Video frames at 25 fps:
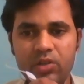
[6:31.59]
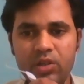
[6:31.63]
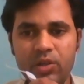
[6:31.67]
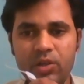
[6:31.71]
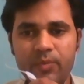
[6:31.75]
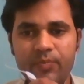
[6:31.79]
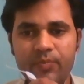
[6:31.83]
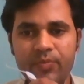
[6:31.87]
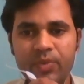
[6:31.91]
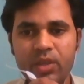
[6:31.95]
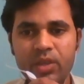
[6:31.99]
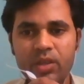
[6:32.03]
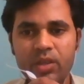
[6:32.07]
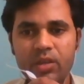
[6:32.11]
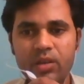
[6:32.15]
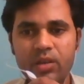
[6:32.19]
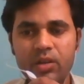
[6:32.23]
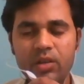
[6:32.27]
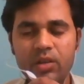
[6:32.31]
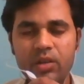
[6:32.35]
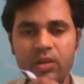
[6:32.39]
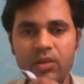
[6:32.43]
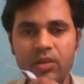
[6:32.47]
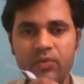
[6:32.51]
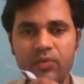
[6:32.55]
the
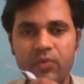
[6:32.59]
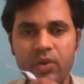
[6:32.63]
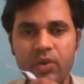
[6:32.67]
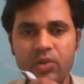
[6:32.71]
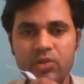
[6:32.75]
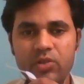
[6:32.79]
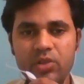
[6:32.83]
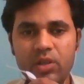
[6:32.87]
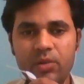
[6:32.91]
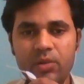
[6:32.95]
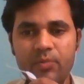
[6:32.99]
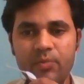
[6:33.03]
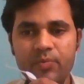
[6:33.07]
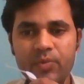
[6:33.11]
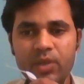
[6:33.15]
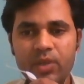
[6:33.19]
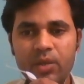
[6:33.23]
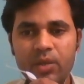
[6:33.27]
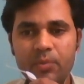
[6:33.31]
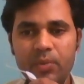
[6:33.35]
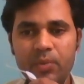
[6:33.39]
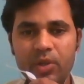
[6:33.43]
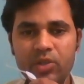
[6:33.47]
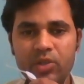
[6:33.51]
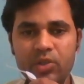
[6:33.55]
functional
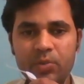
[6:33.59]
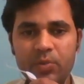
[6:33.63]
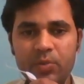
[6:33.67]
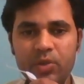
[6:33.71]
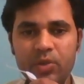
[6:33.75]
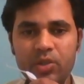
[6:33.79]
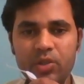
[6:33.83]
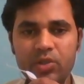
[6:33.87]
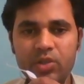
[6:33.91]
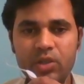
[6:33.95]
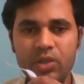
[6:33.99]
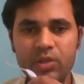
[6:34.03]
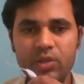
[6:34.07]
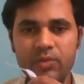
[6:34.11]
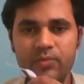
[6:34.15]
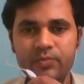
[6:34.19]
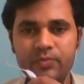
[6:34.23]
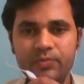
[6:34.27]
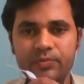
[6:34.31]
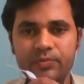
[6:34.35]
precipitation.